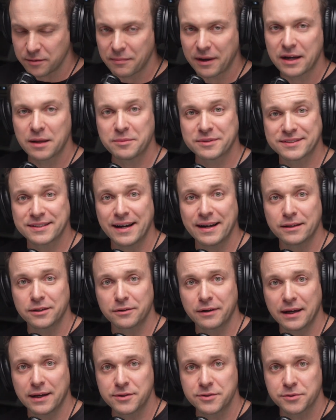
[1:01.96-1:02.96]
My name is Tyler
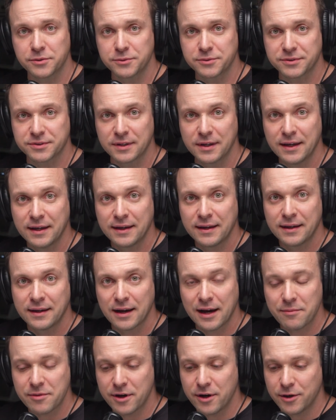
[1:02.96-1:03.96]
Andrews.
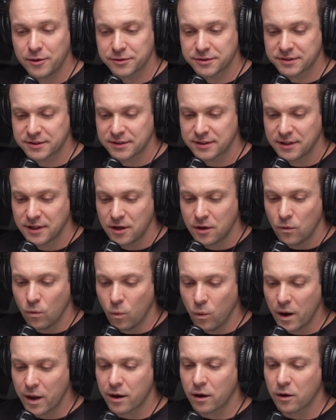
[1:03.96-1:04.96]
I'm the host.
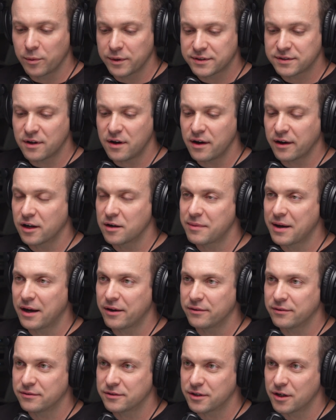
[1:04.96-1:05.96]
What are we talking
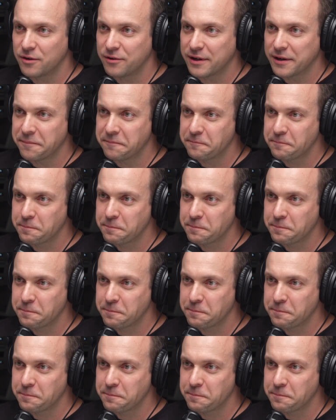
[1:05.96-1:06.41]
about, Joey?